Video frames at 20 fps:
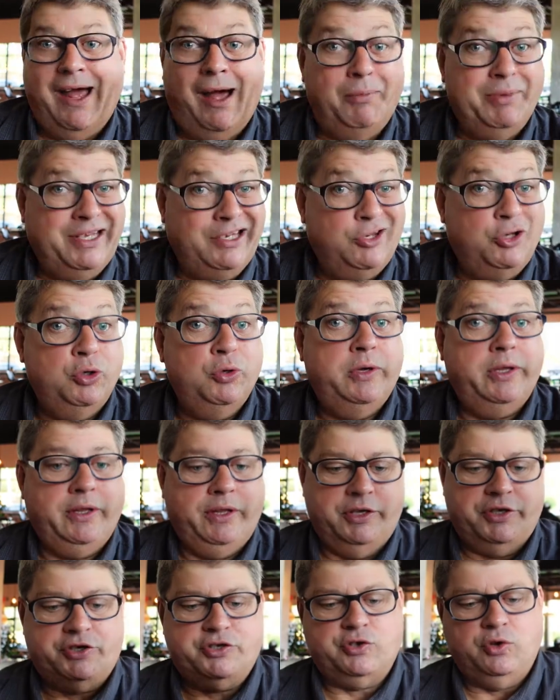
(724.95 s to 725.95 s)
I'll be doing
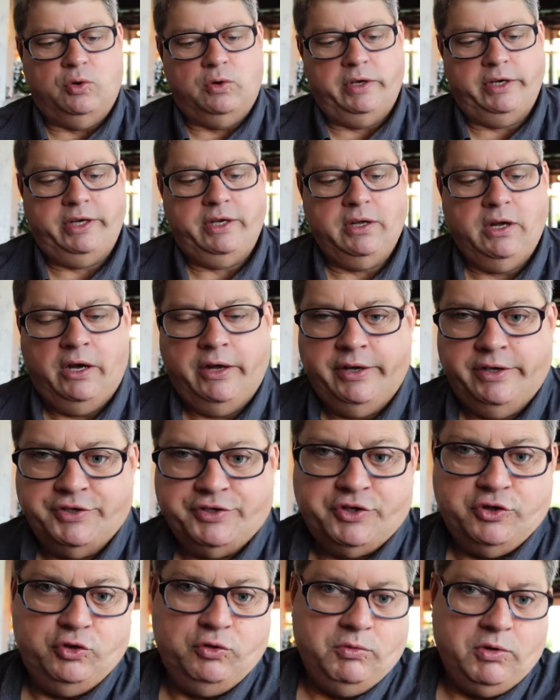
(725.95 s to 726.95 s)
this story on a
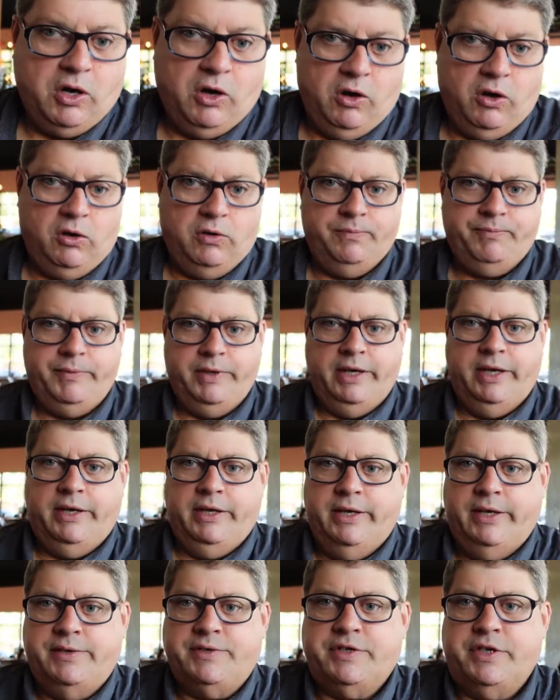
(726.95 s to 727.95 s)
Zoom call in
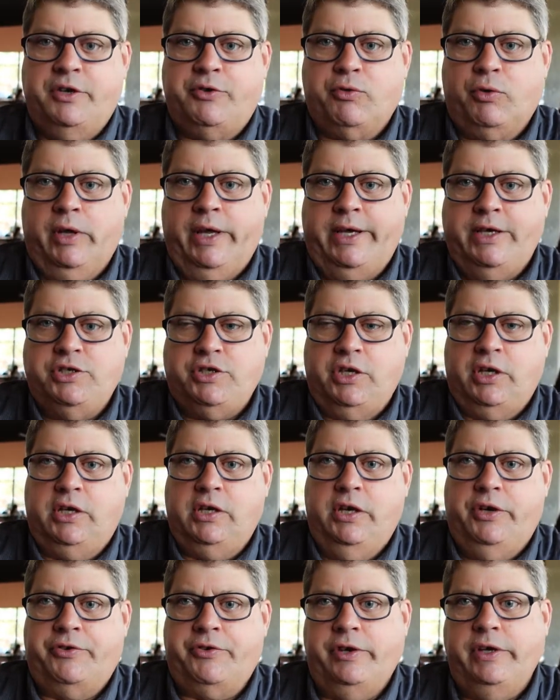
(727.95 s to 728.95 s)
a Central Asian
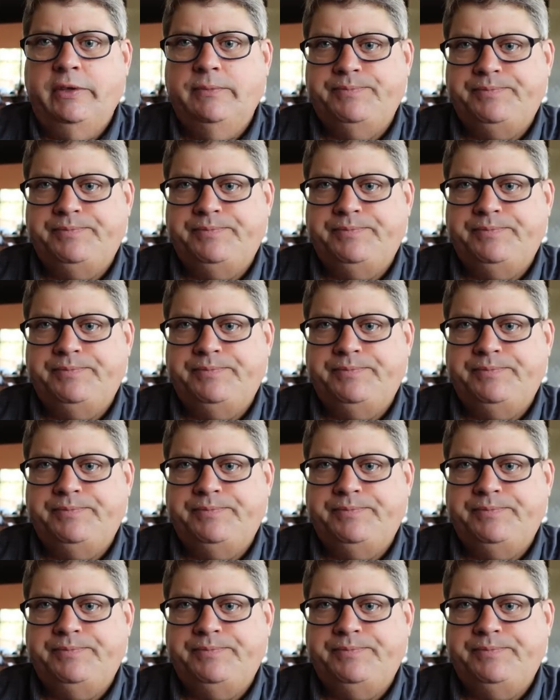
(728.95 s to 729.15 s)
country.